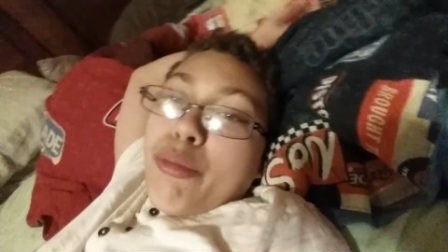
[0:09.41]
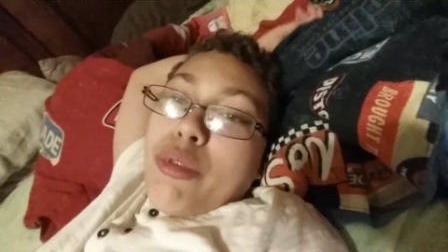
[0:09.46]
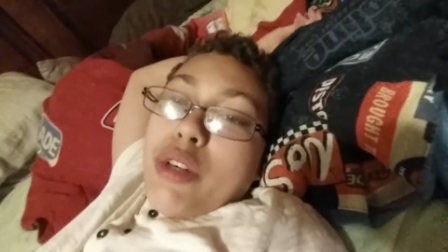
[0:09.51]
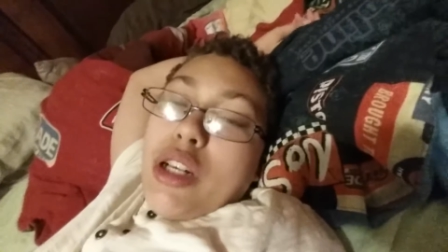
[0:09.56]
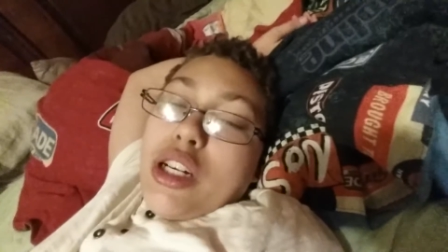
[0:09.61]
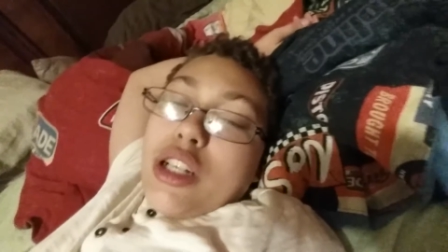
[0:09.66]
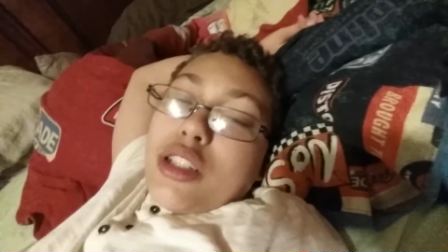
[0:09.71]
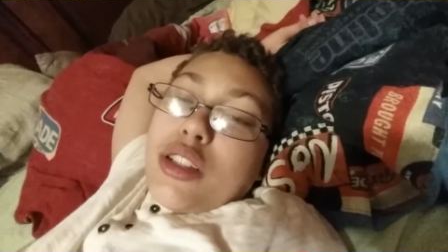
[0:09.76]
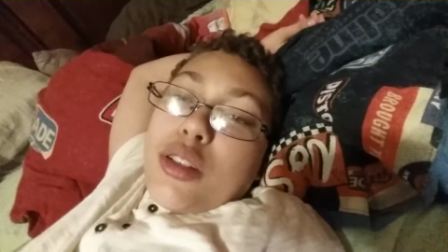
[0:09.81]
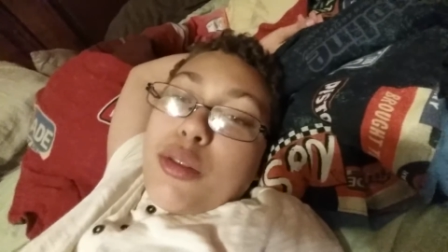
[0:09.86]

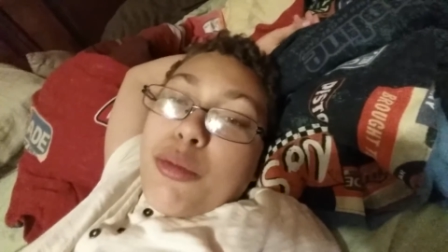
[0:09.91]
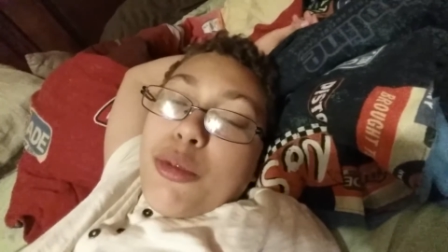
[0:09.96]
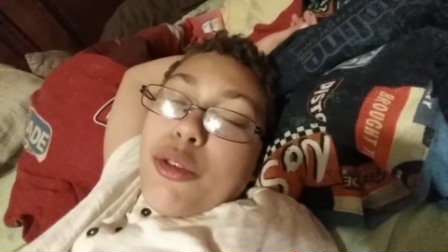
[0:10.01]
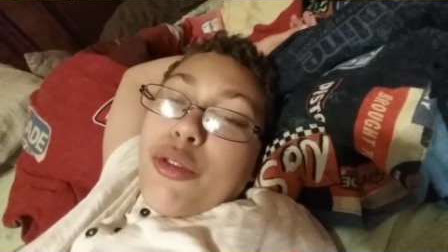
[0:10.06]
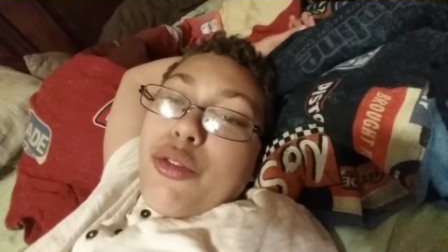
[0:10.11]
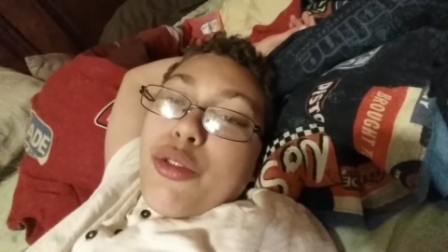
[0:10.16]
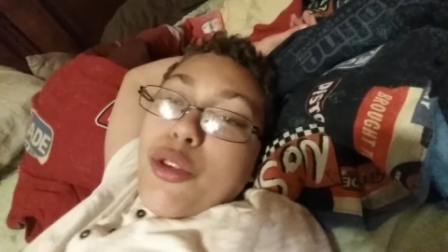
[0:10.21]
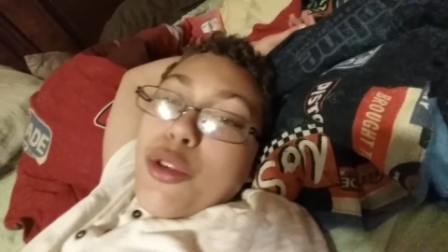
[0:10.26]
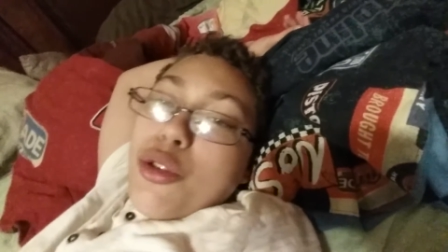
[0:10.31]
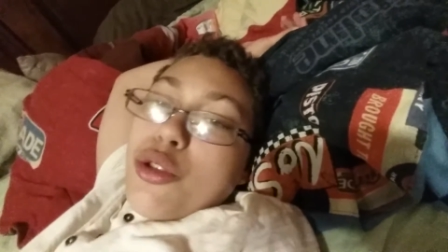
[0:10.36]

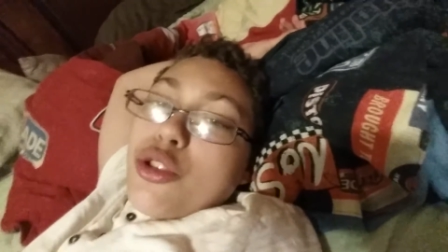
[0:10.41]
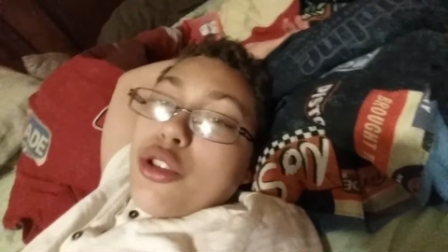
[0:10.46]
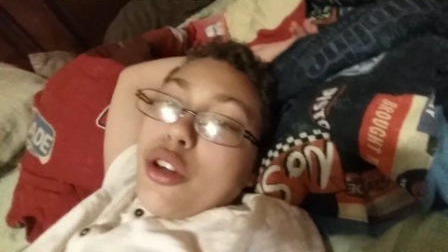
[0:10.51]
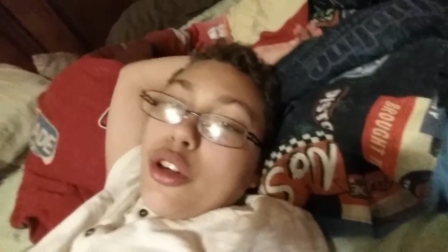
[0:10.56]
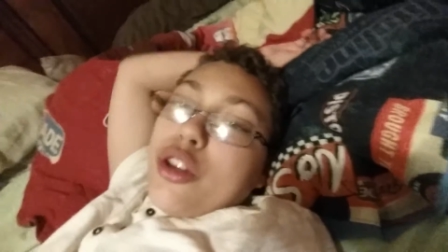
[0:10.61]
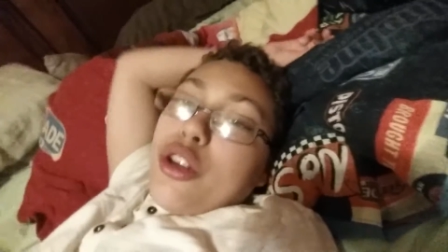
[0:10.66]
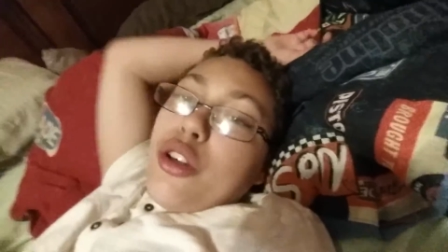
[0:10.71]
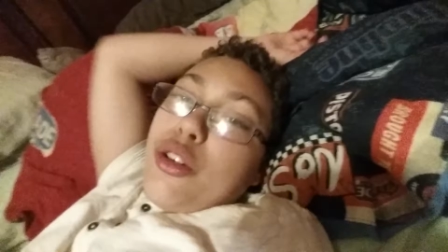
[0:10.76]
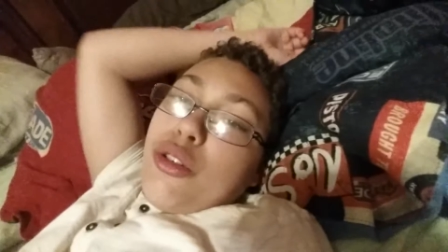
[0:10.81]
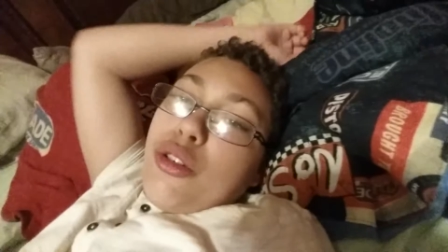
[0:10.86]
possible
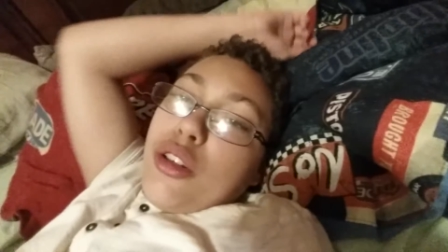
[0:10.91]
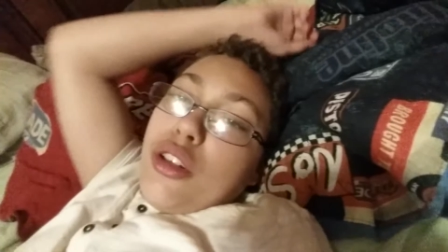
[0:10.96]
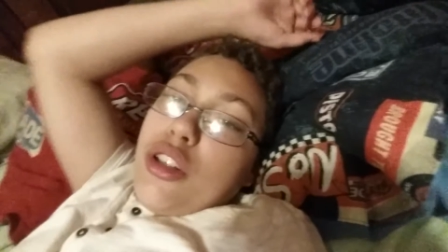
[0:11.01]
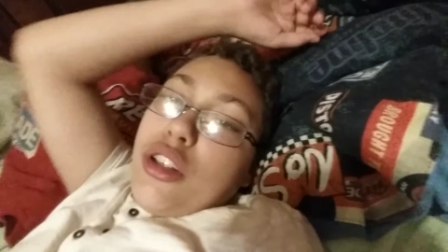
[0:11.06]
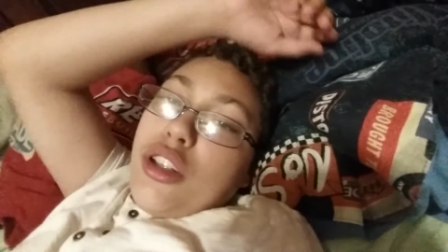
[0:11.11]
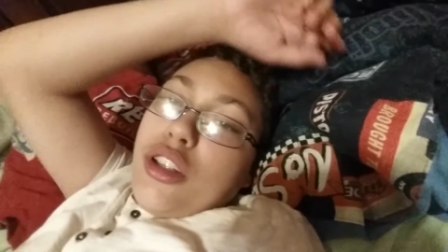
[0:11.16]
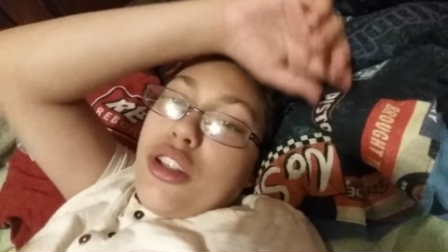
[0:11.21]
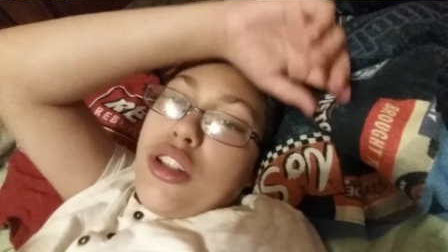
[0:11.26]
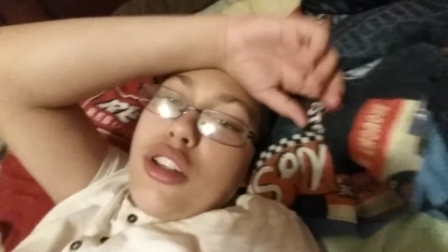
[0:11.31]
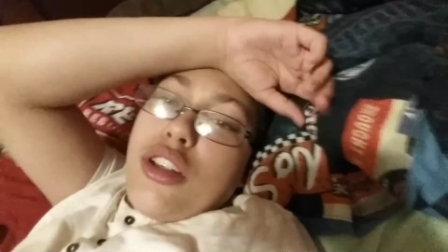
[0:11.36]
future Q
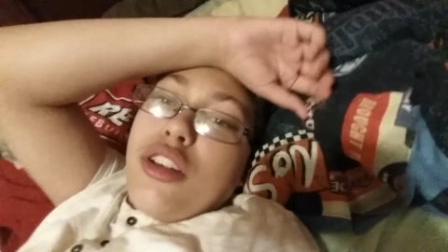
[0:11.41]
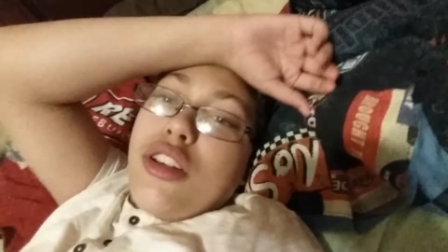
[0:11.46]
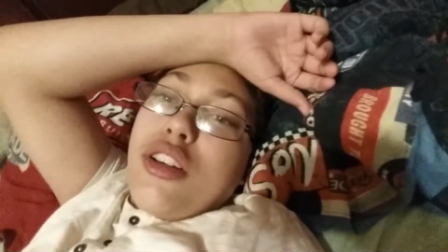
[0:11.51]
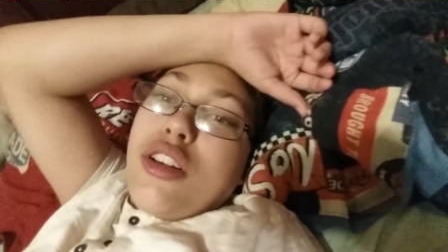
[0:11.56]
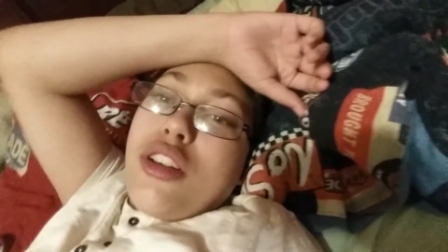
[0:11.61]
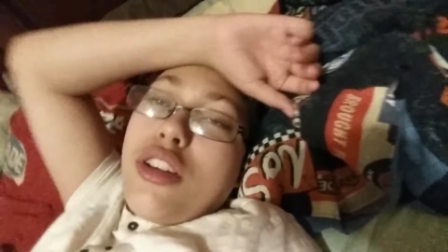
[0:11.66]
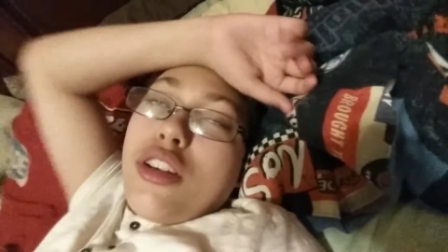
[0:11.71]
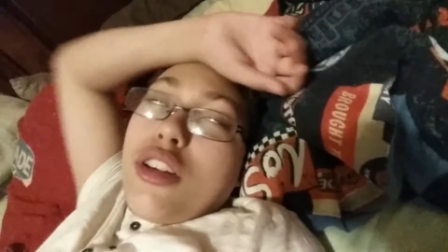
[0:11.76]
and A.